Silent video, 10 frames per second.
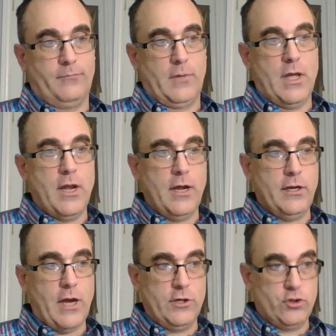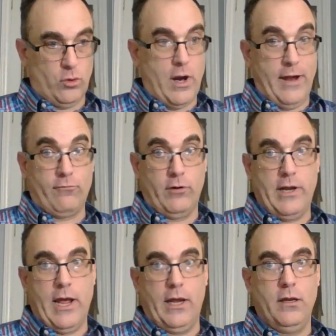and I, I try every
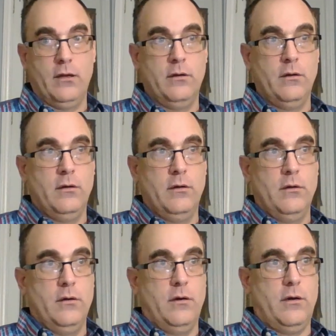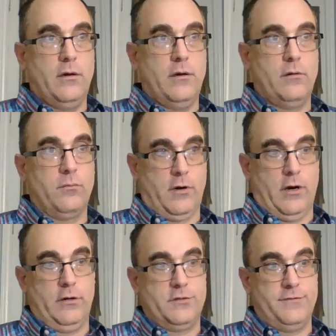day uh,
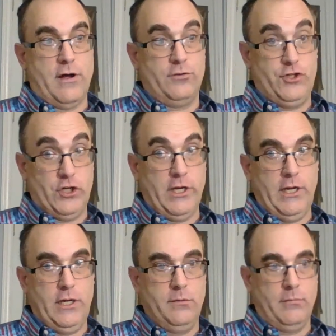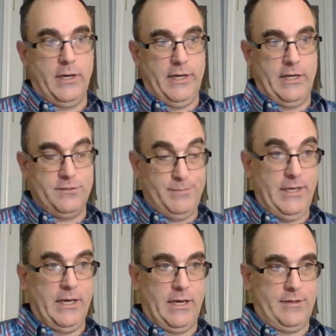regardless of how shitty my day is
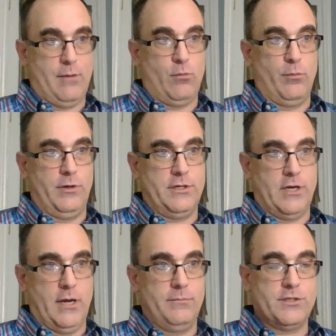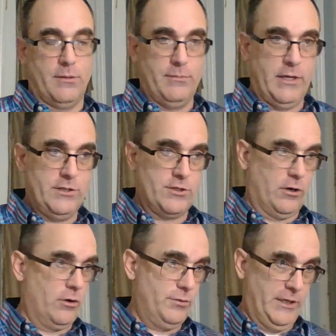being at that moment in time. Some days
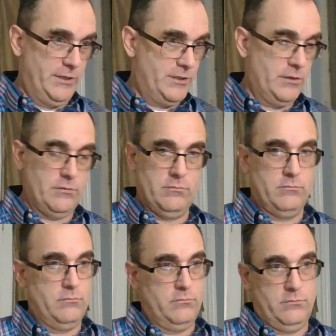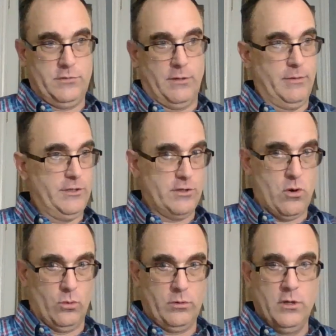start out decent, some days
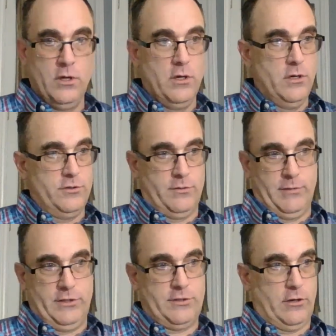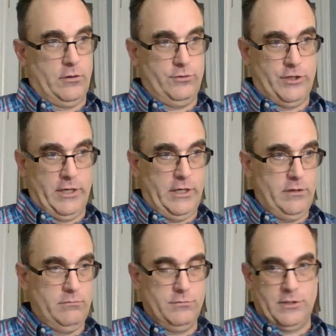don't. Some days start out
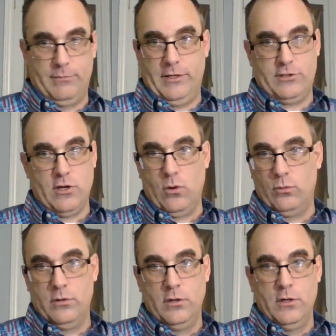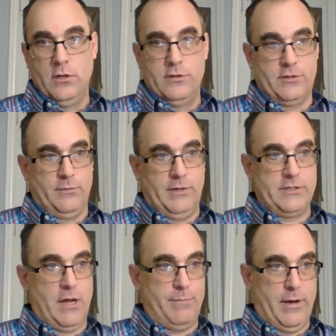shitty, some days don't. Some days
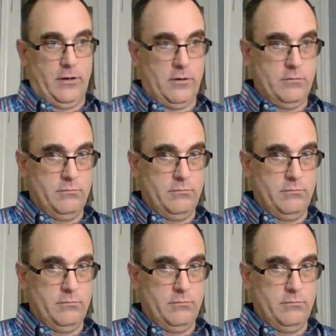get better,